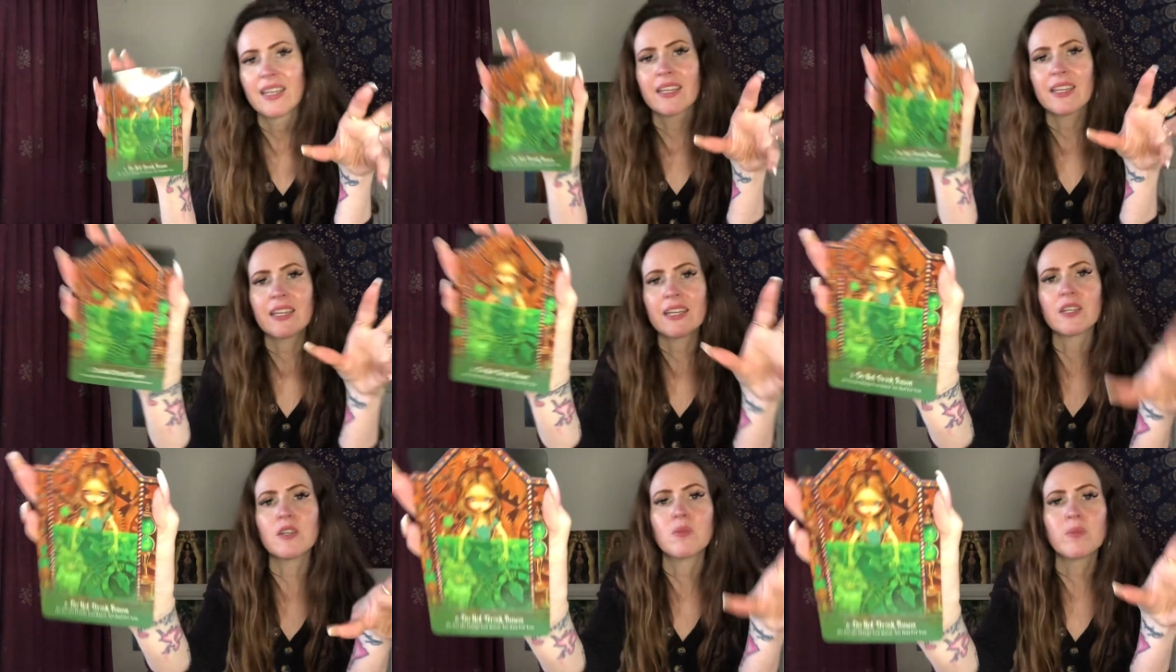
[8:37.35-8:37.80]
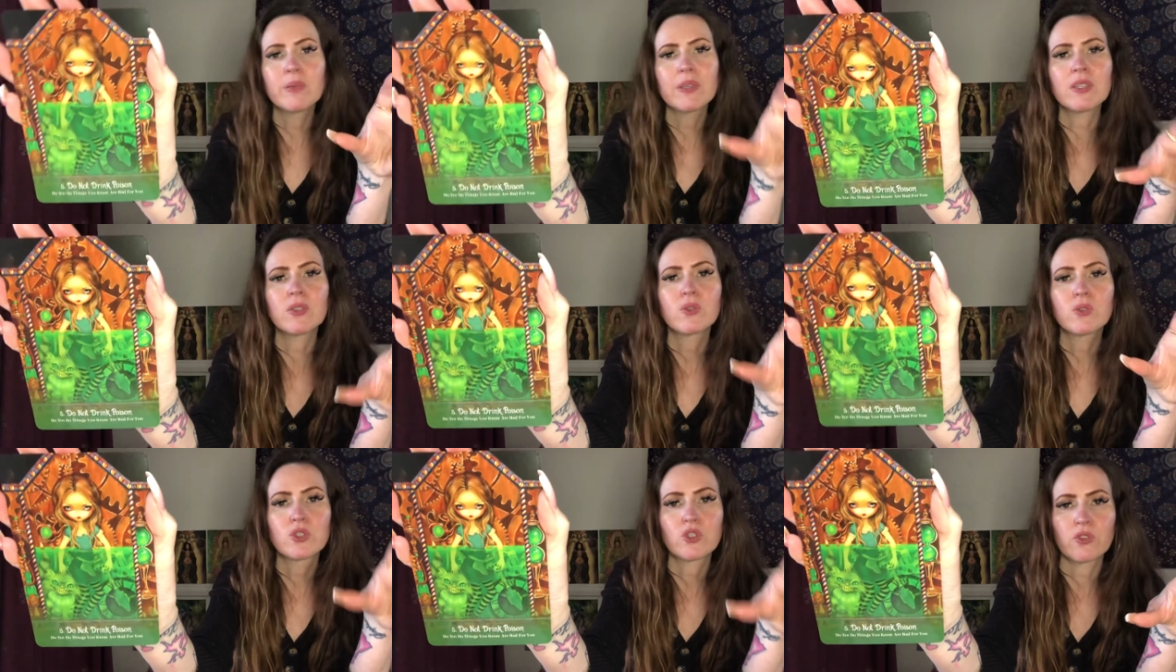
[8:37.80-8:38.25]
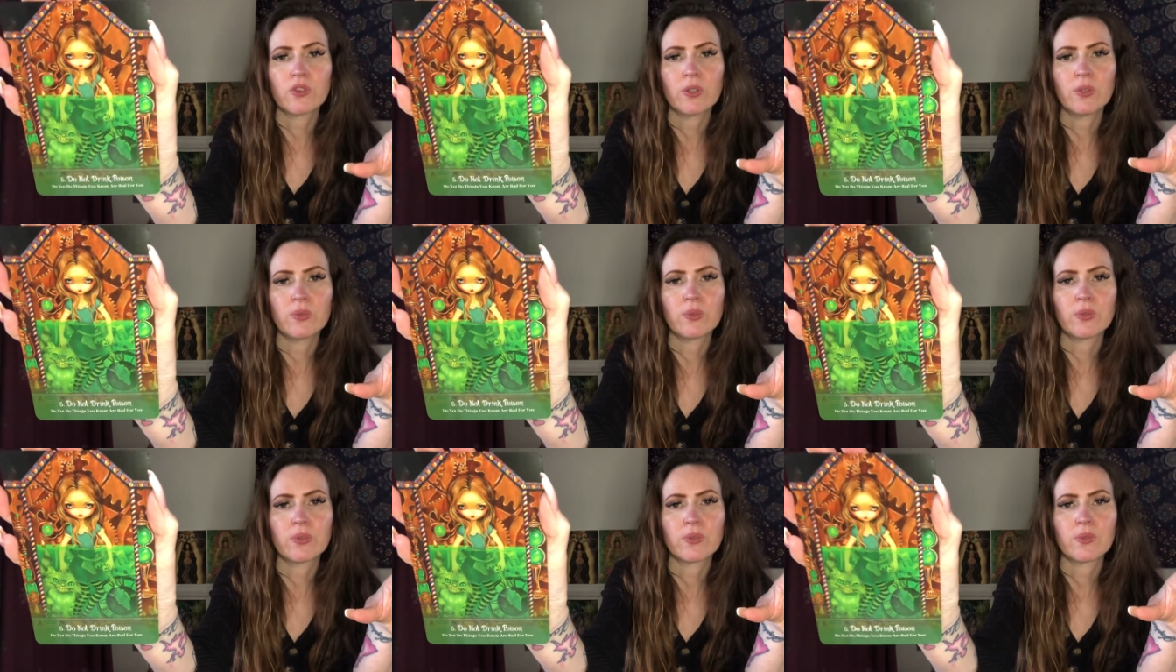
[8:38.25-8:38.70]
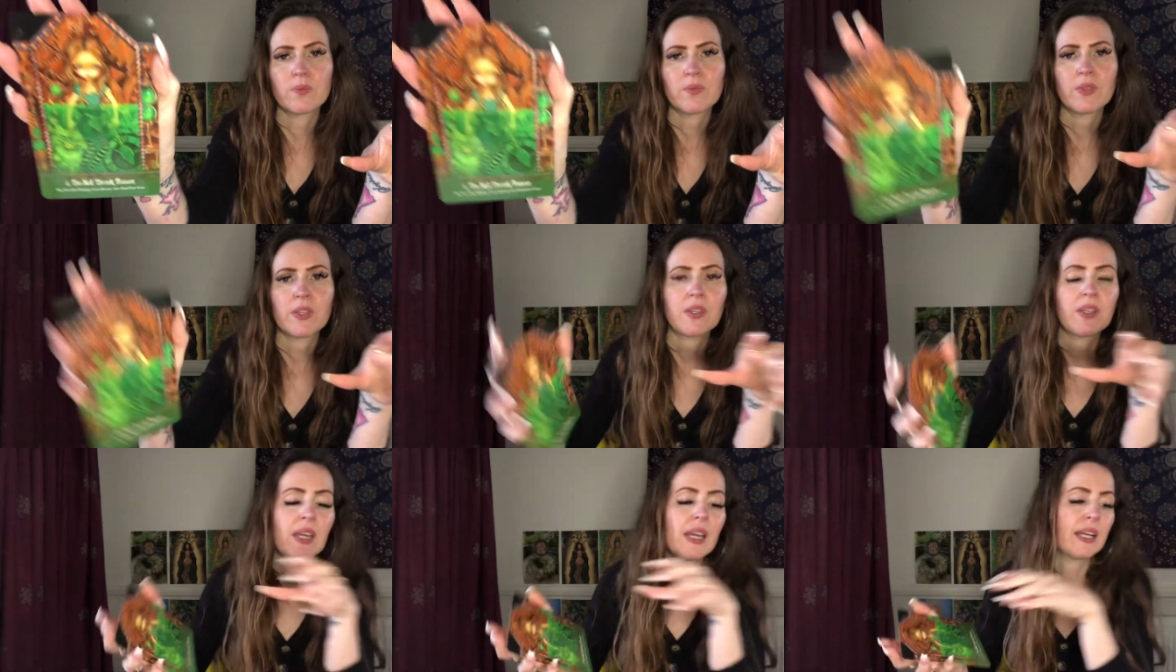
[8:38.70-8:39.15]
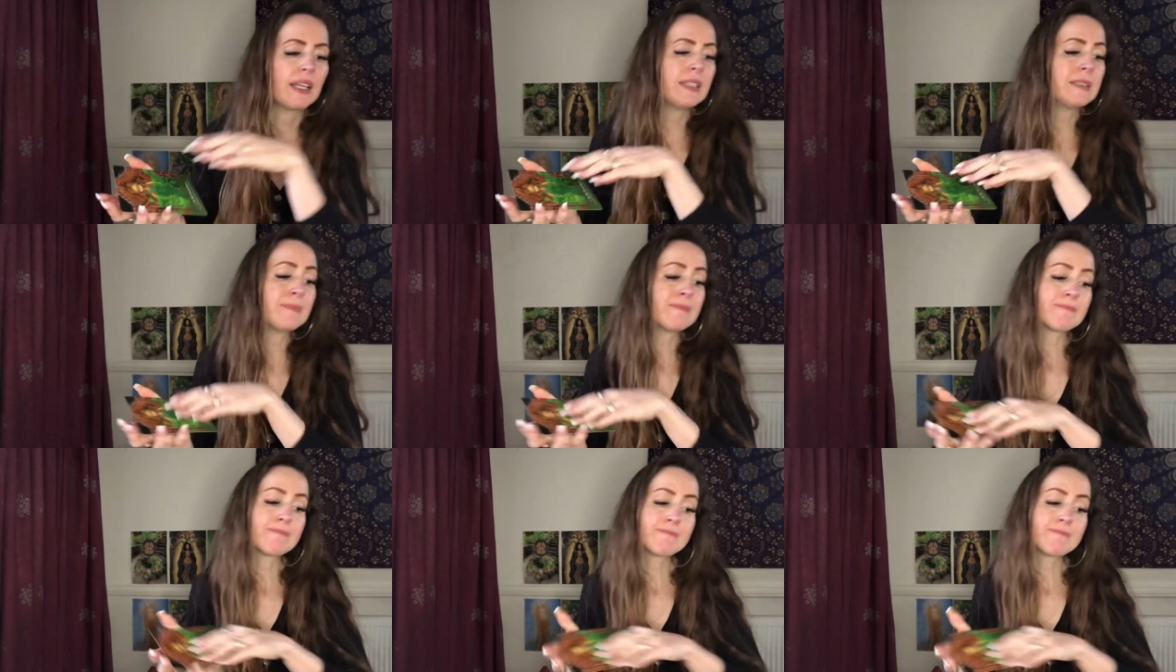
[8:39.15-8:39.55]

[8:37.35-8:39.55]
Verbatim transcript: going to be your truth, okay?